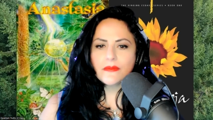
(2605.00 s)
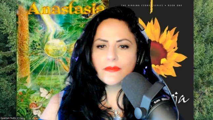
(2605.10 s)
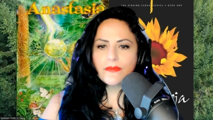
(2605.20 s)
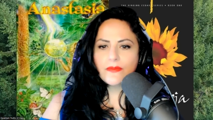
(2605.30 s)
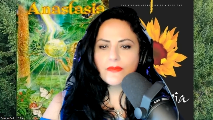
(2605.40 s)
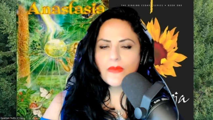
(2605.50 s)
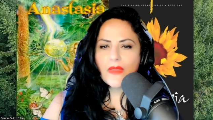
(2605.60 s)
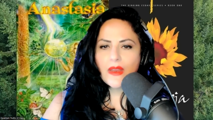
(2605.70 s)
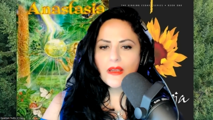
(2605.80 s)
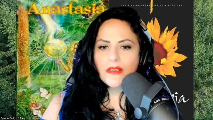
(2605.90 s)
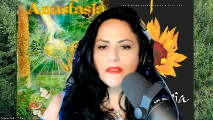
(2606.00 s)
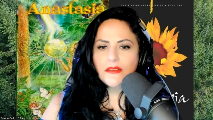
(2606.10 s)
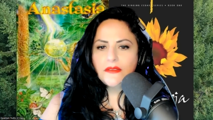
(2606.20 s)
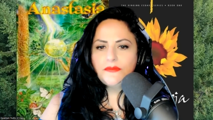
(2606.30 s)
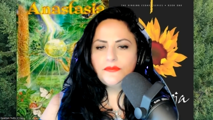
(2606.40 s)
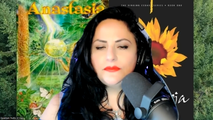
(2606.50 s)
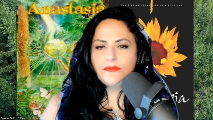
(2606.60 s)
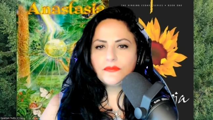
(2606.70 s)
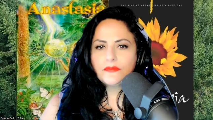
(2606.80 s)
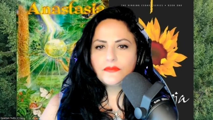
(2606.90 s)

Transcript: Nobody speaks.